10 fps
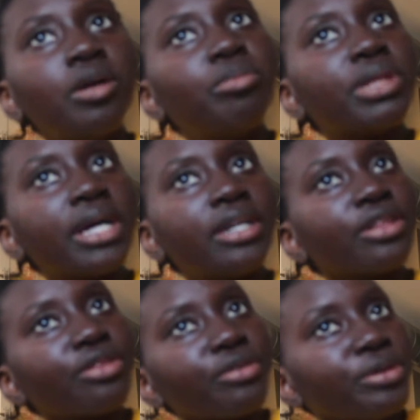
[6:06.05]

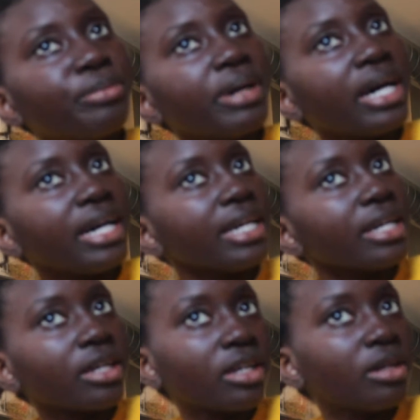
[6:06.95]
bled through
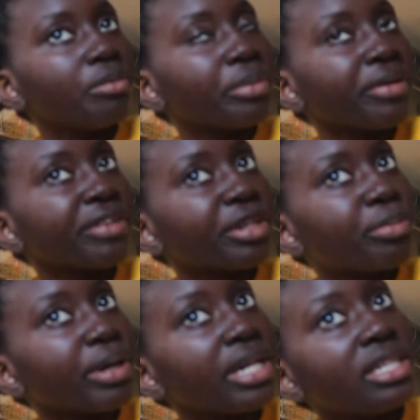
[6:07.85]
my
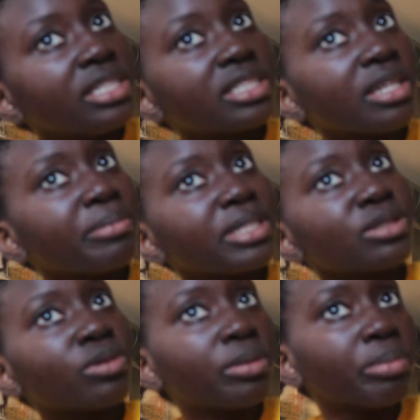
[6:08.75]
period panties and my
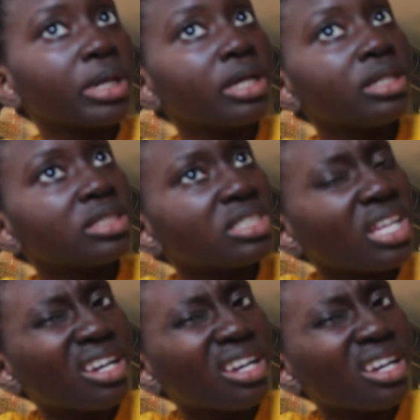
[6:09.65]
sweatpants.